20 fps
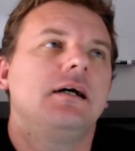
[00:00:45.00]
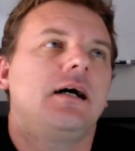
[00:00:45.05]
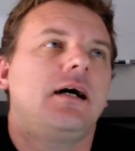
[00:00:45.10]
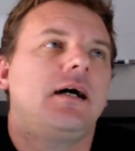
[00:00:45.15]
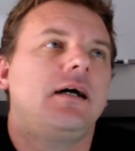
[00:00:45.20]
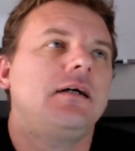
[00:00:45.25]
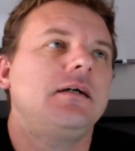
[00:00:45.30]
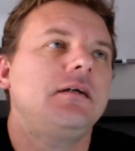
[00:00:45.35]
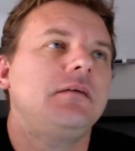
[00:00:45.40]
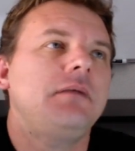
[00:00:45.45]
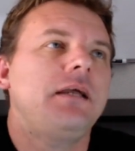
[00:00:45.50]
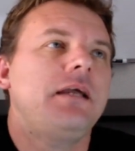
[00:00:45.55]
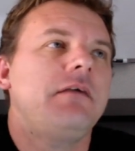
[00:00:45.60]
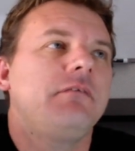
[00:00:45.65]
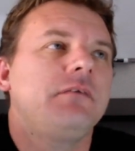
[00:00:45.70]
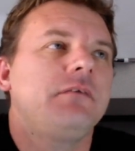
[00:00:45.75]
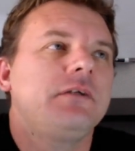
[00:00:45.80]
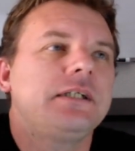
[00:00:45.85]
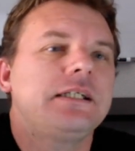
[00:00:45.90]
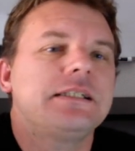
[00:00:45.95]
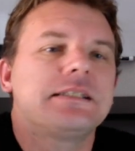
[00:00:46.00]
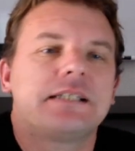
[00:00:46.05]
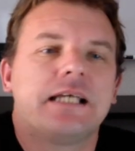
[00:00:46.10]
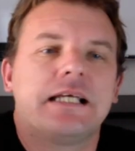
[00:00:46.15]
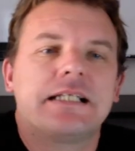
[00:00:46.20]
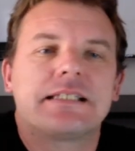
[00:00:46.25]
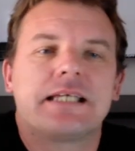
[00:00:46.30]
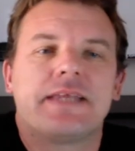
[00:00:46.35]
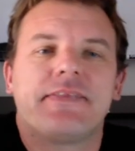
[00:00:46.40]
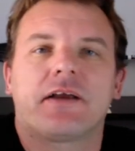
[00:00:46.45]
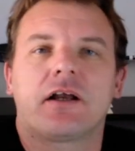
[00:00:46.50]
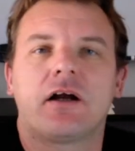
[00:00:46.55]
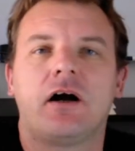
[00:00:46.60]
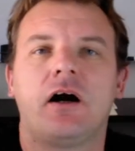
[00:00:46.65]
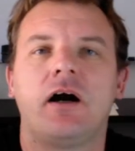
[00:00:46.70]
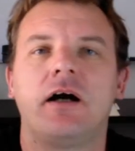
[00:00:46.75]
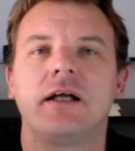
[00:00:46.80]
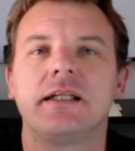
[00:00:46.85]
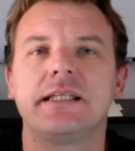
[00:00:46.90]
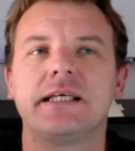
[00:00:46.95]
It really is, it's in the
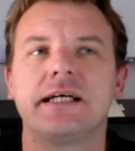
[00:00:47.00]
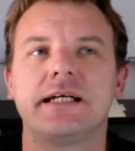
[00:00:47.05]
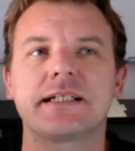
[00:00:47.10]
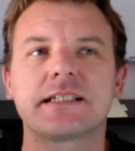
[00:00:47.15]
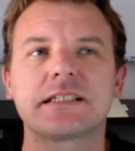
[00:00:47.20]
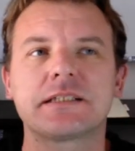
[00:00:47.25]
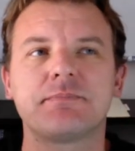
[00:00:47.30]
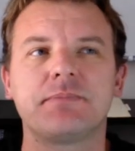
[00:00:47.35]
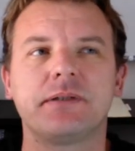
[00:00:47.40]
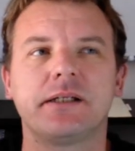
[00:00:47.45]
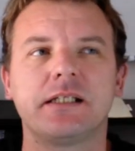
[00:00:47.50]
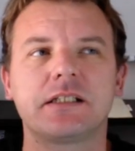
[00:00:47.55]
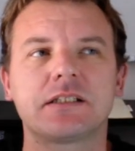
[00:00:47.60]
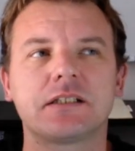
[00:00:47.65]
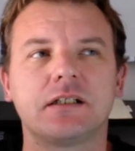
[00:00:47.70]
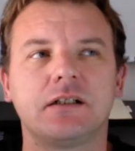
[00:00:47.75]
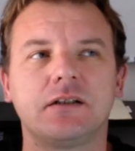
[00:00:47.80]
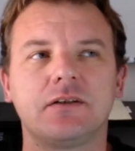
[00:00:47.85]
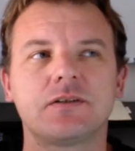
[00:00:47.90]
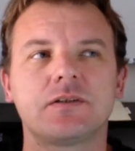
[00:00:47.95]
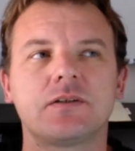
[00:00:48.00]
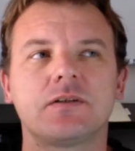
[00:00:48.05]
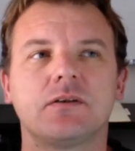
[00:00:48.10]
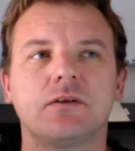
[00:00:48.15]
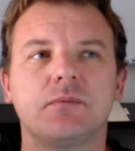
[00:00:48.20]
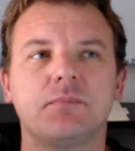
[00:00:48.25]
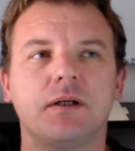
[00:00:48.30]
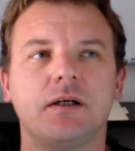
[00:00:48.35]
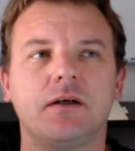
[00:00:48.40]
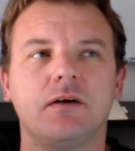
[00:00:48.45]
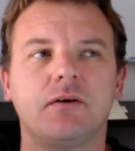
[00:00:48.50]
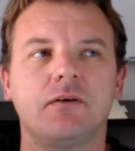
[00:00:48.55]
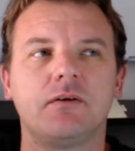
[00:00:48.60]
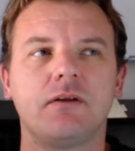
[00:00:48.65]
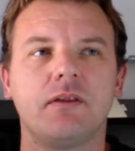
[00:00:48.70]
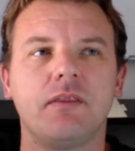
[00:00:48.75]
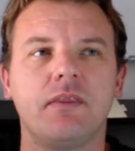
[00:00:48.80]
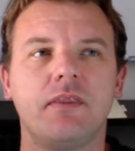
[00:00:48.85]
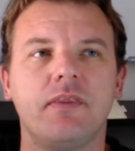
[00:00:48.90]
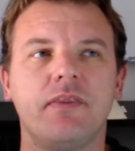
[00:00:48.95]
context, but it's also
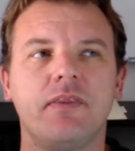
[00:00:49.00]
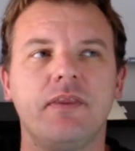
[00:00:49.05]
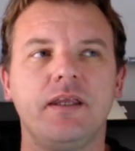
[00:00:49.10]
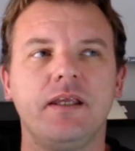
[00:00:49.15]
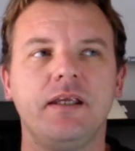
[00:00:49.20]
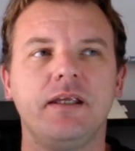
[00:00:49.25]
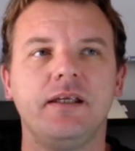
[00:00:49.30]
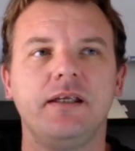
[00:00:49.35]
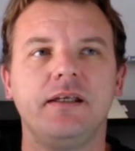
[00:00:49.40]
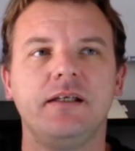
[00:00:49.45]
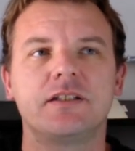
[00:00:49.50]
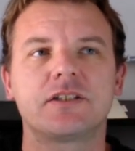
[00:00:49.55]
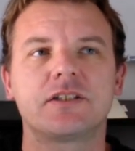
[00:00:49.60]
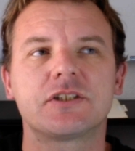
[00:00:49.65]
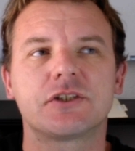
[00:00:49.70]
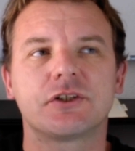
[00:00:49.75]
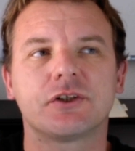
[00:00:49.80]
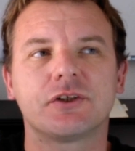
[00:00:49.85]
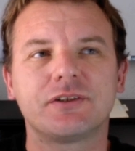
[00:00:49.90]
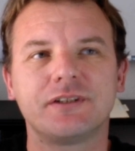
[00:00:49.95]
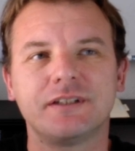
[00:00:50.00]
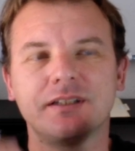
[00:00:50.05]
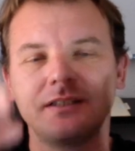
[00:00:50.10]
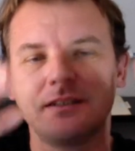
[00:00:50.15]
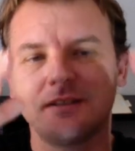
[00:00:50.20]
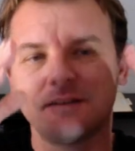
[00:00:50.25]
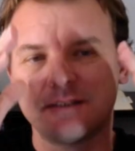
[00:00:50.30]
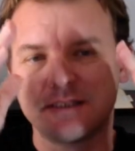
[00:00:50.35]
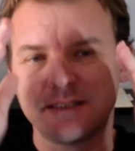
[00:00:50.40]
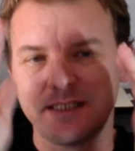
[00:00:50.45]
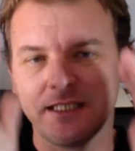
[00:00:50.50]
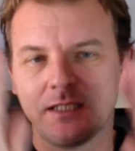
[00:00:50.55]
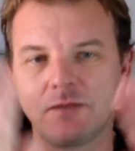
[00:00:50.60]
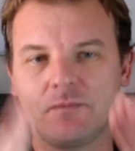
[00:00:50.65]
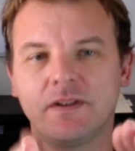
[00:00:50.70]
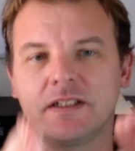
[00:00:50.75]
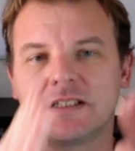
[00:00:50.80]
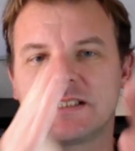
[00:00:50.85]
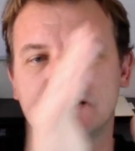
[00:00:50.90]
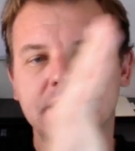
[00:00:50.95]
about the certain
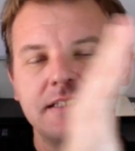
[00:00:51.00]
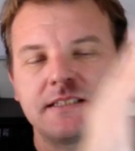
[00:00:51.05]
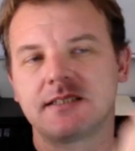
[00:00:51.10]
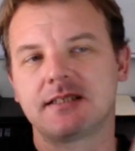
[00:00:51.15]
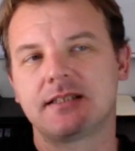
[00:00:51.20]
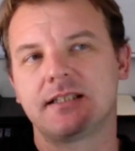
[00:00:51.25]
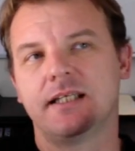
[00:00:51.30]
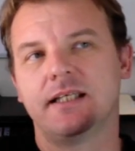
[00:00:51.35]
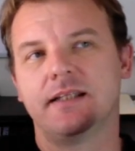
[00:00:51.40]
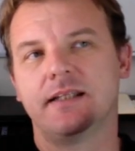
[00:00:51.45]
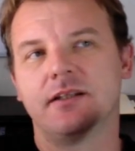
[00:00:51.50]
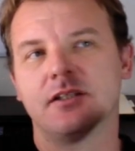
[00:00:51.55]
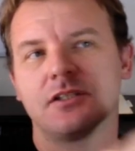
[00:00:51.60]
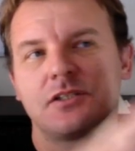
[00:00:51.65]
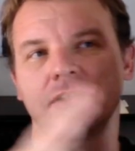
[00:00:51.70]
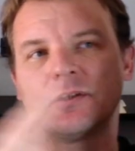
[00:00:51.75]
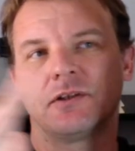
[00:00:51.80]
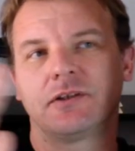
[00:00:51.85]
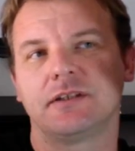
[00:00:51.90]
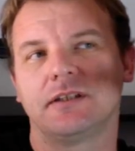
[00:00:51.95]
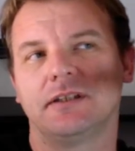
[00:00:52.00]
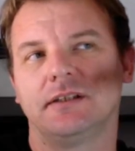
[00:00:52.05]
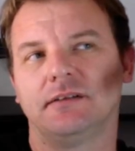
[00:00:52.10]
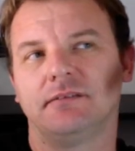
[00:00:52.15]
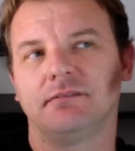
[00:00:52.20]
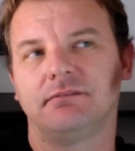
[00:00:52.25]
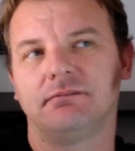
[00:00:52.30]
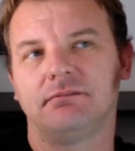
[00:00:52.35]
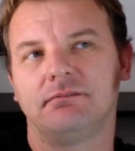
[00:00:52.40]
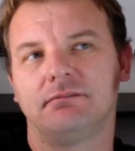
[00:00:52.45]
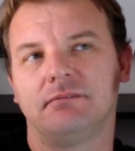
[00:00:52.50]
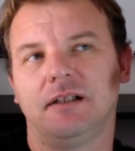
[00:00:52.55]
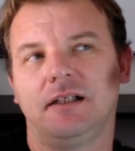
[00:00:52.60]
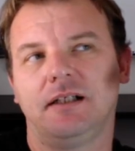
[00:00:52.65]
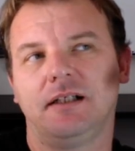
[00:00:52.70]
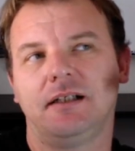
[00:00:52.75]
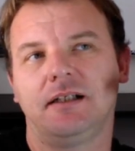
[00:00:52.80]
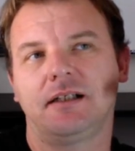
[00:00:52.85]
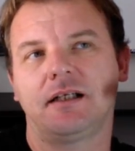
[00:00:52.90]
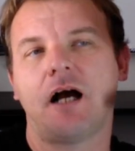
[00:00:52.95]
sequences and the certain
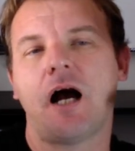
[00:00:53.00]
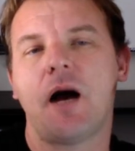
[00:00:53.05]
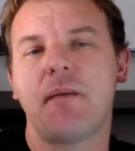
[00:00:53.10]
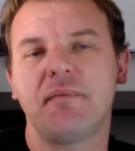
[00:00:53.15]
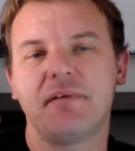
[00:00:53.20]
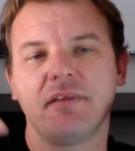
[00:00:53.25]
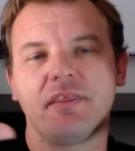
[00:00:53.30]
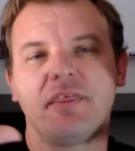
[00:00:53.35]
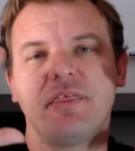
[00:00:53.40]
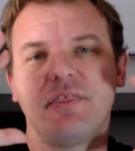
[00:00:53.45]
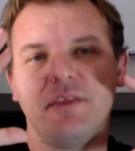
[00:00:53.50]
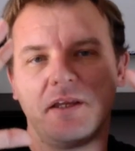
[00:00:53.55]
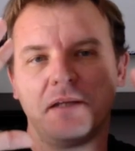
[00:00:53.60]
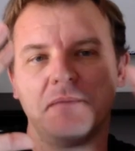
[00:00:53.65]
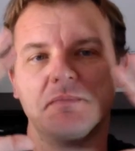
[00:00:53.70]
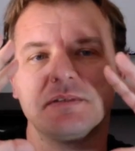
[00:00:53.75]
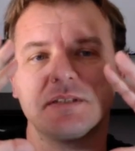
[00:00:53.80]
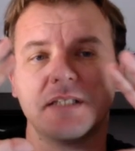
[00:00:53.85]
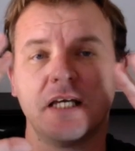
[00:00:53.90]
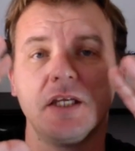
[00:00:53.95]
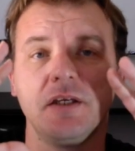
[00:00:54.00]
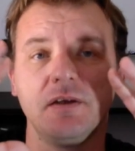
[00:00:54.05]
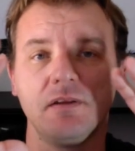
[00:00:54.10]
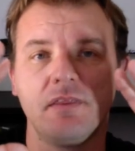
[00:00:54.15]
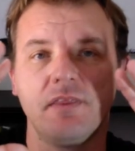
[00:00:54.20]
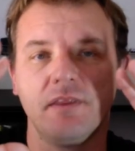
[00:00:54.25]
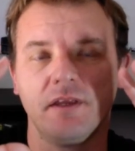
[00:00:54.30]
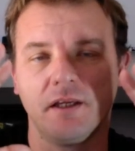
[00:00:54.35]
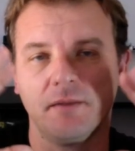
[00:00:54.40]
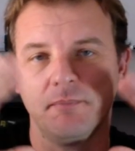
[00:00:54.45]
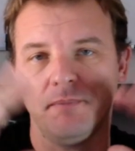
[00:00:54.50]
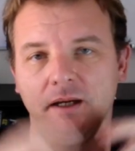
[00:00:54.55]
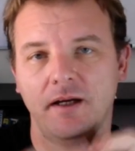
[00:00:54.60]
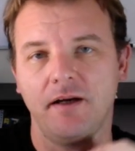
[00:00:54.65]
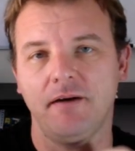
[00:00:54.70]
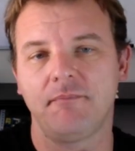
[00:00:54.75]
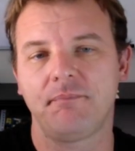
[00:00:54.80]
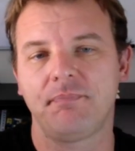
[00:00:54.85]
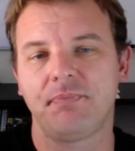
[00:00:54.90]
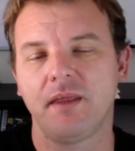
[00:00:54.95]
common themes that you think
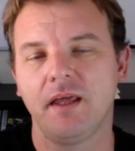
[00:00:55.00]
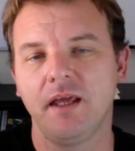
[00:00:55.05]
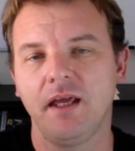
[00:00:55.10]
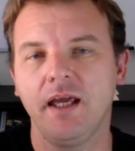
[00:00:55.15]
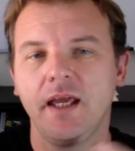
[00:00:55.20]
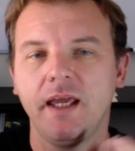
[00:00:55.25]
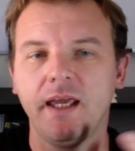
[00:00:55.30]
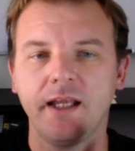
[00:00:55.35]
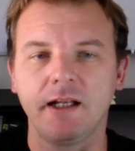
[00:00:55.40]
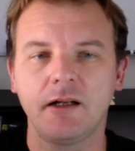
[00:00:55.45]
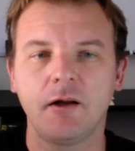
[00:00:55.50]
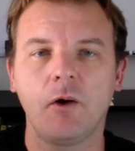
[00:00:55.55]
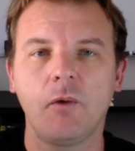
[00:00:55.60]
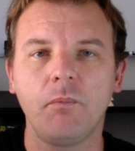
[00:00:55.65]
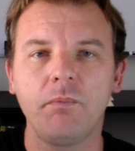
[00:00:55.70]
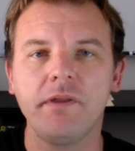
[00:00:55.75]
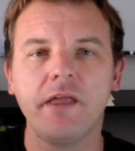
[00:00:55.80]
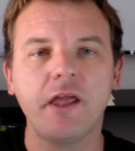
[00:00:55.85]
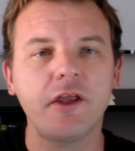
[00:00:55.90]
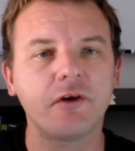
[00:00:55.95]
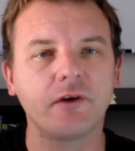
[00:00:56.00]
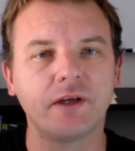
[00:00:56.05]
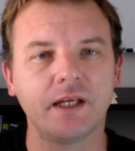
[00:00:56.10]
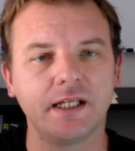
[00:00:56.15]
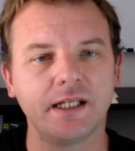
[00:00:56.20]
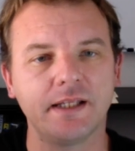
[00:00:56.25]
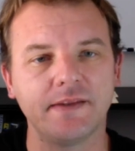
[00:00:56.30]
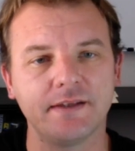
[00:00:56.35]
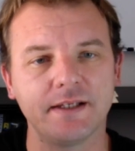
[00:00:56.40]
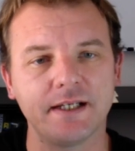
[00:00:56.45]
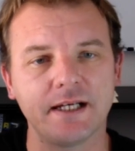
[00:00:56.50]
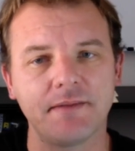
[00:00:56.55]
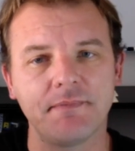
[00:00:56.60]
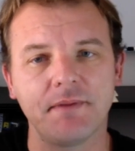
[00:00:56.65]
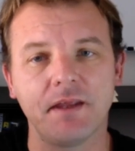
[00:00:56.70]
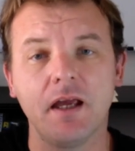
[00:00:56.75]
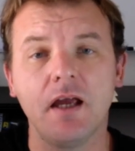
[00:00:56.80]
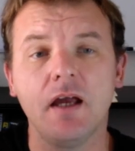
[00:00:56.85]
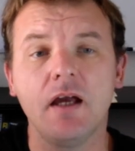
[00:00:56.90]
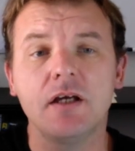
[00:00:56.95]
about, and hoping that you're getting that.
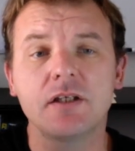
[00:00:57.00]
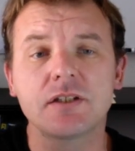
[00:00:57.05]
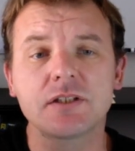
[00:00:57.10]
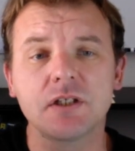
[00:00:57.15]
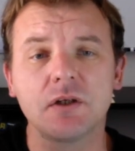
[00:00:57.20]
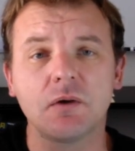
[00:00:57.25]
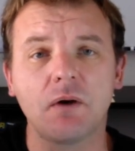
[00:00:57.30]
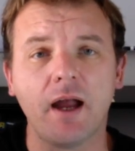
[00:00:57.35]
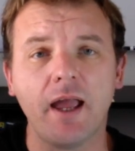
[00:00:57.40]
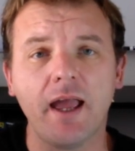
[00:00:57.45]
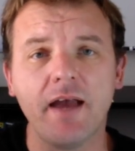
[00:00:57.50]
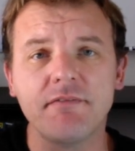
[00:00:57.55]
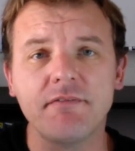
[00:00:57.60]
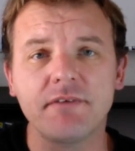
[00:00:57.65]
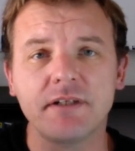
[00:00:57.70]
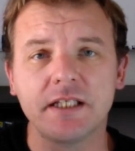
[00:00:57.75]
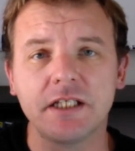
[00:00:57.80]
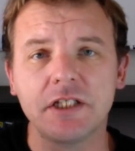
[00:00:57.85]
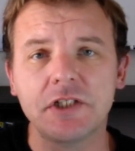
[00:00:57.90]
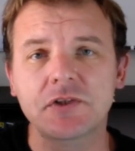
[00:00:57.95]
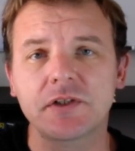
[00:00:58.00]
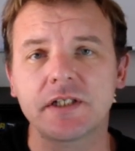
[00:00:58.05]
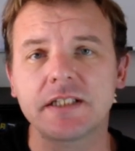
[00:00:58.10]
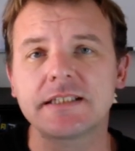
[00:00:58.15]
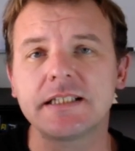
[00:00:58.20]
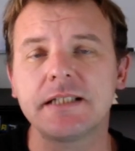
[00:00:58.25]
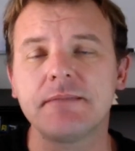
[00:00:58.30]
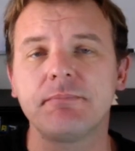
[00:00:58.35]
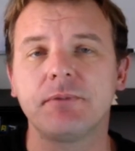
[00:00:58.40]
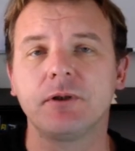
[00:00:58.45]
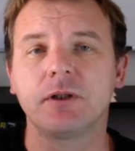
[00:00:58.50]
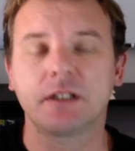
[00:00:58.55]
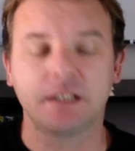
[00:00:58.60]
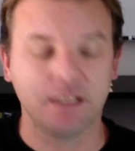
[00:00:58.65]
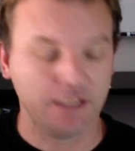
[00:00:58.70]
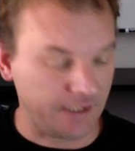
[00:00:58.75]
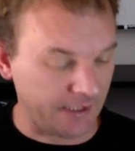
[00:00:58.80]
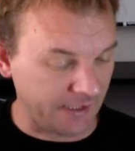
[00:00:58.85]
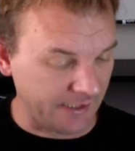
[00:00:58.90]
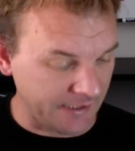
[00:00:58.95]
So, I have an interesting book
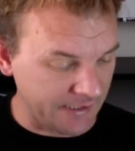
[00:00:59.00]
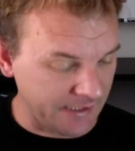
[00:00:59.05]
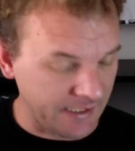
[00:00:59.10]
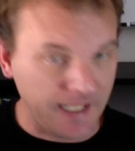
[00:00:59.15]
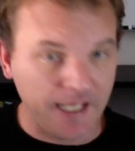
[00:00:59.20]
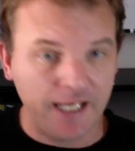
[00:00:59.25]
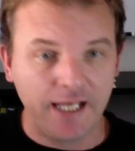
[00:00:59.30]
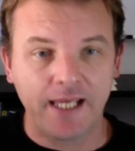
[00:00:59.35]
today.